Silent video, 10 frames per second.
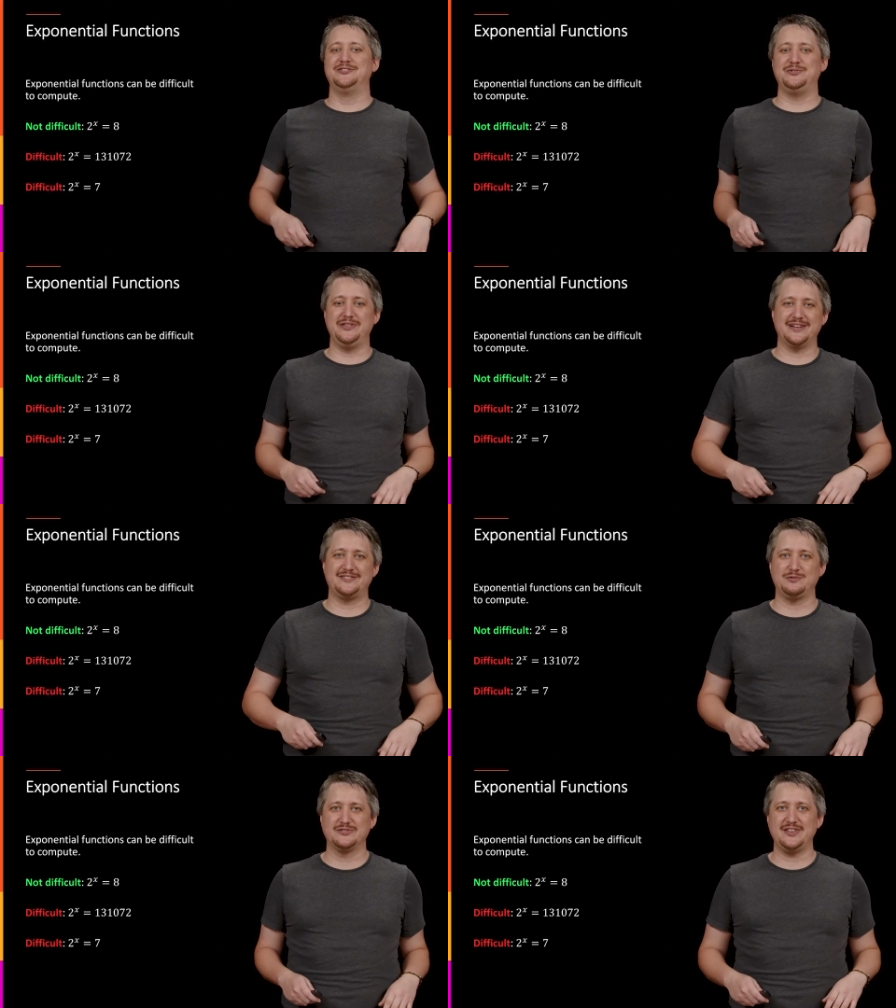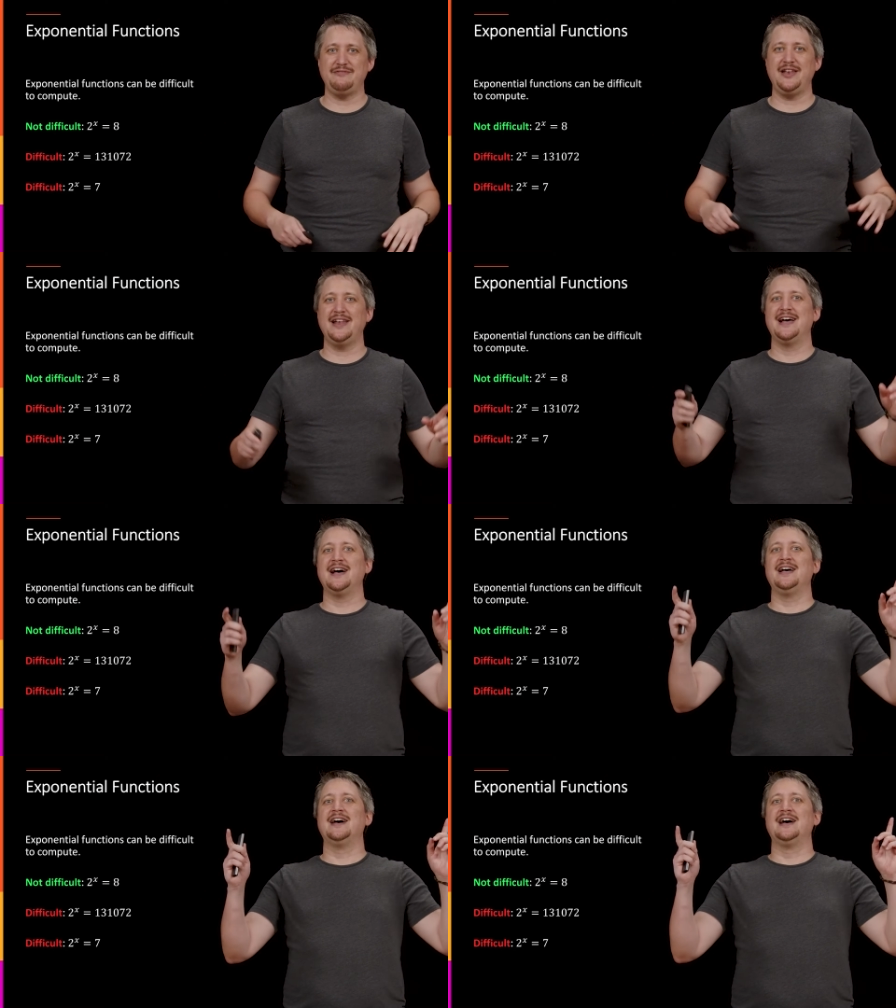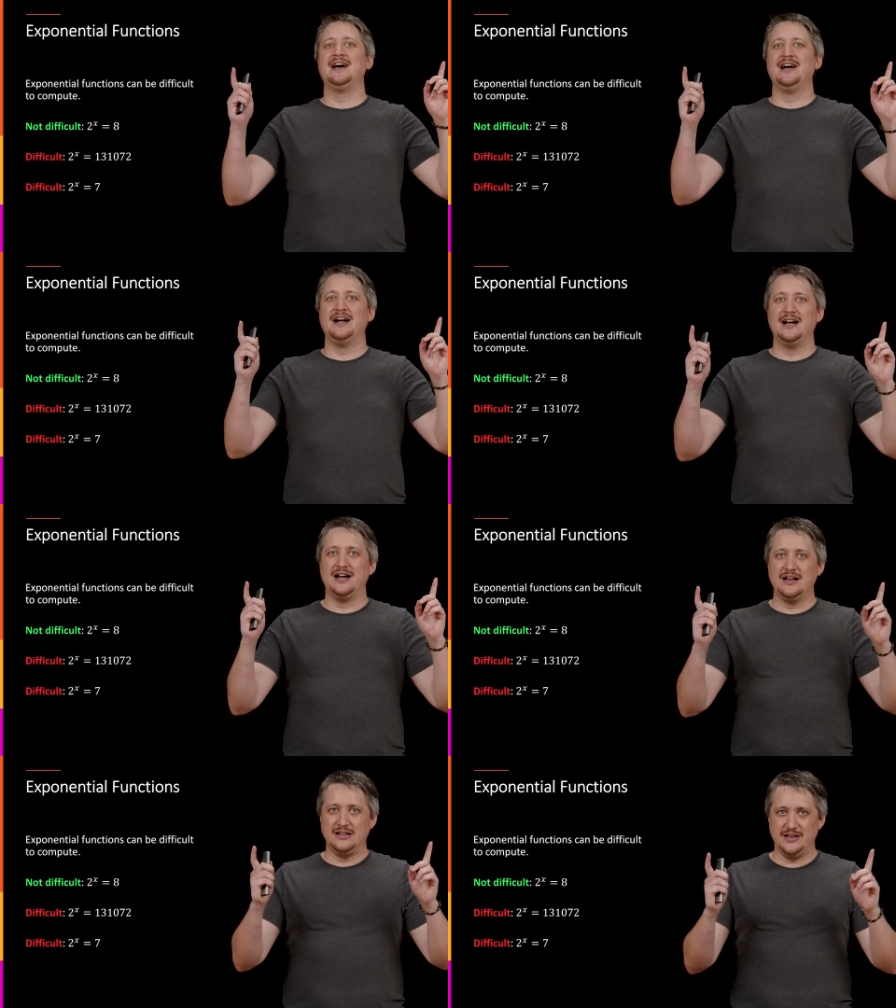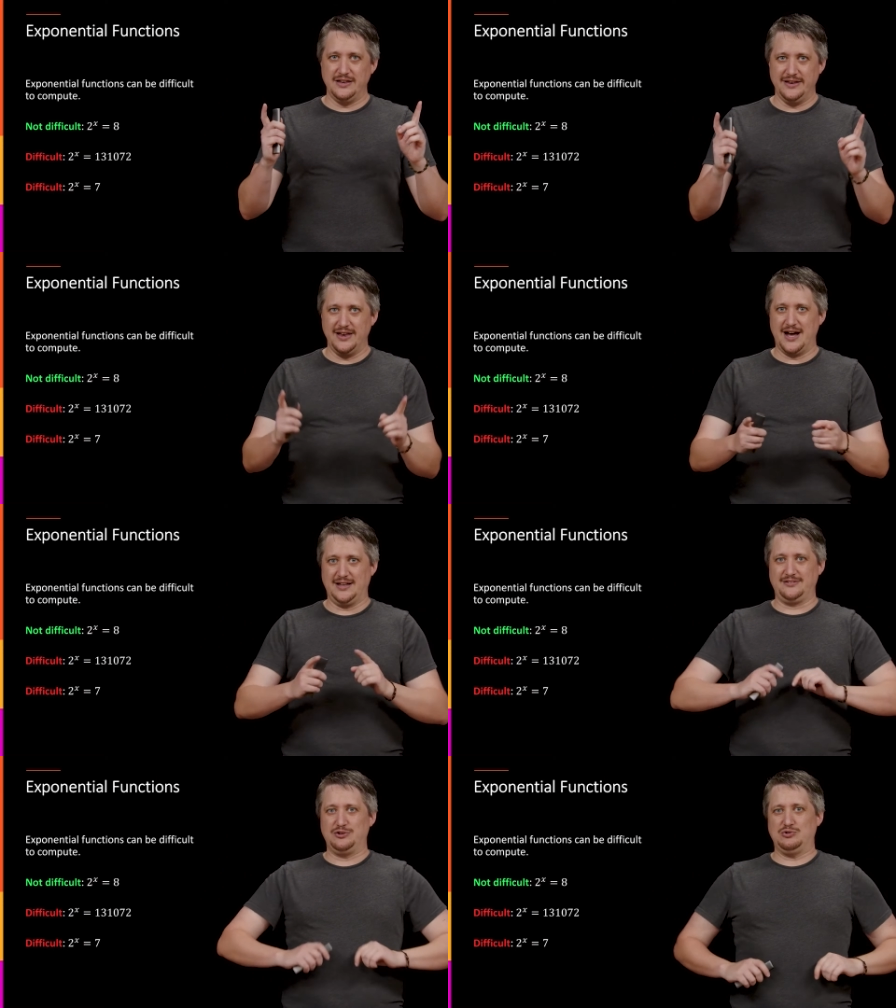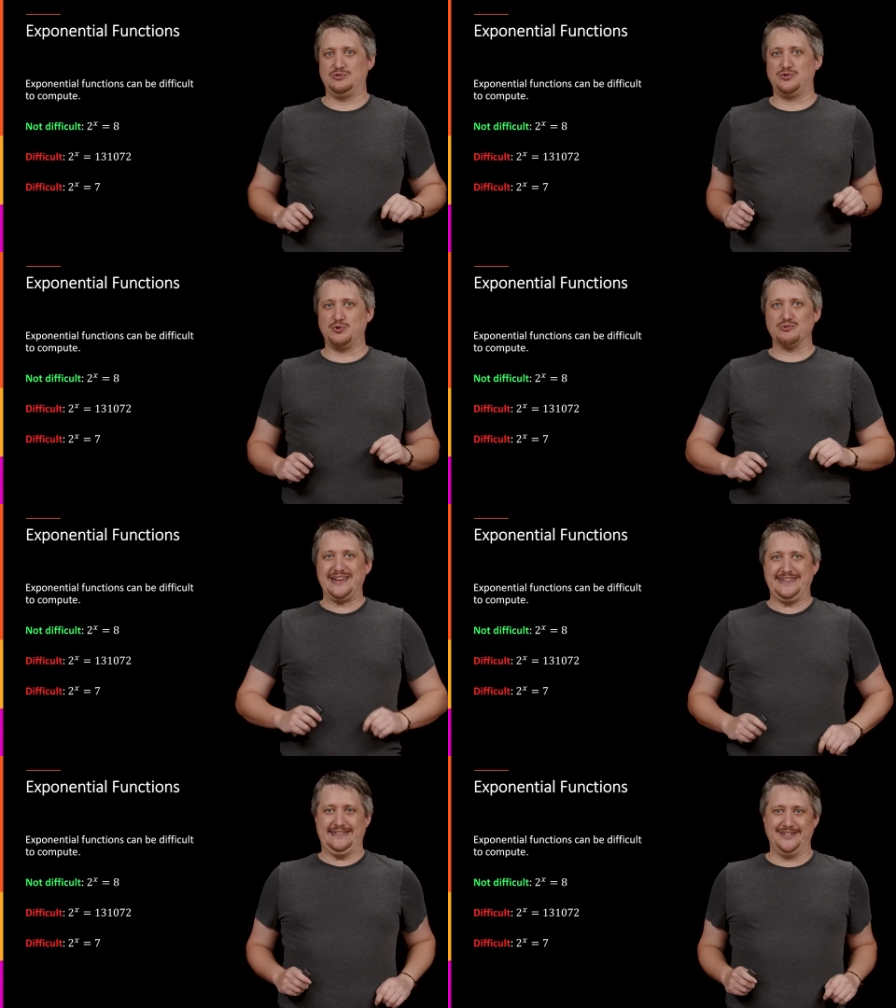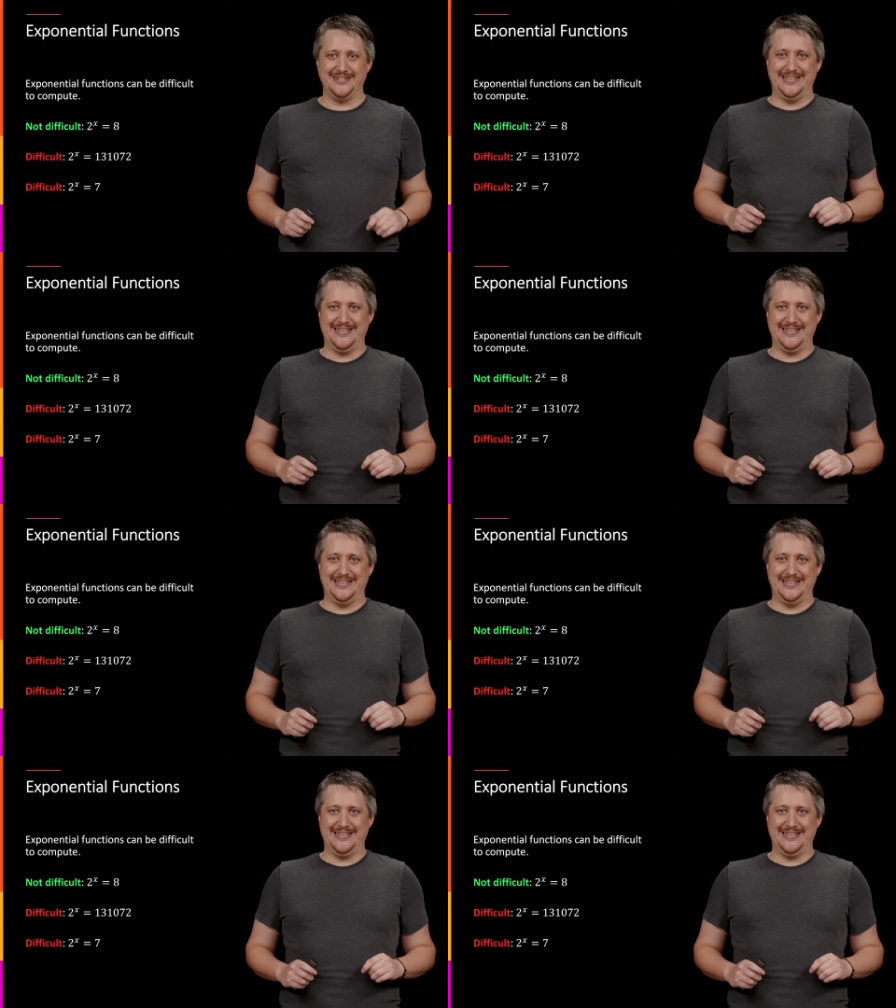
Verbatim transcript: 2 to the x equals 7, not great.